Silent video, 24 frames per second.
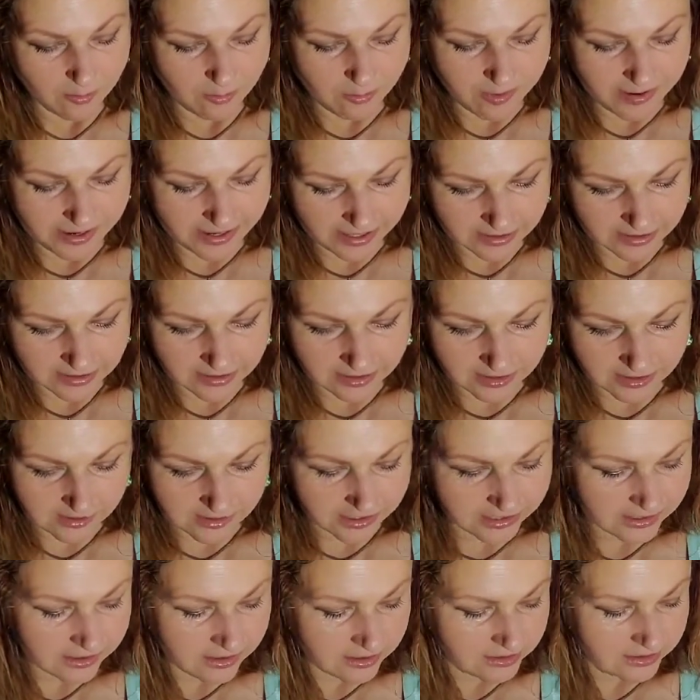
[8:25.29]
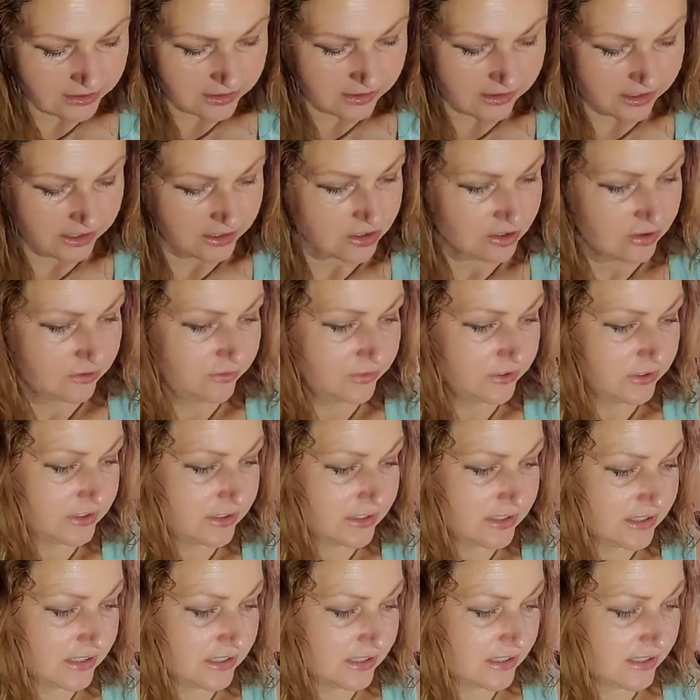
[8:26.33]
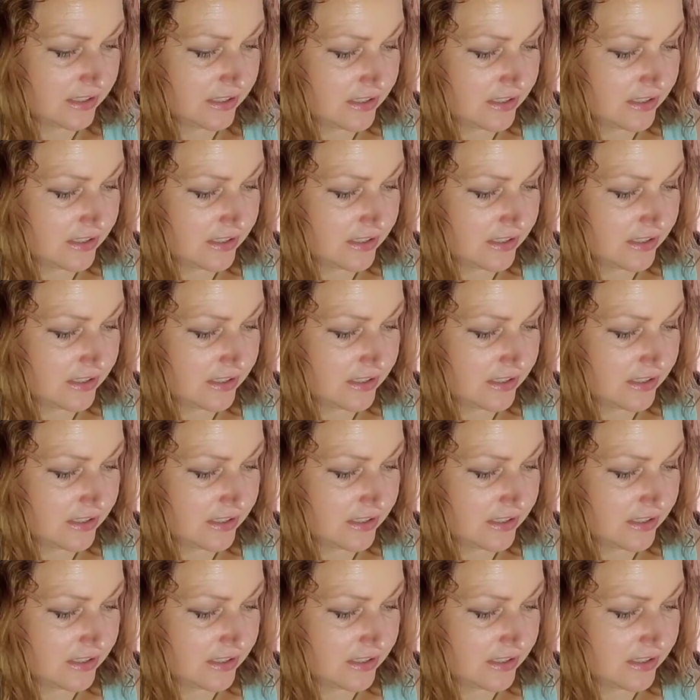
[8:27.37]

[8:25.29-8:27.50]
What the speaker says: Beck. I like their collection because it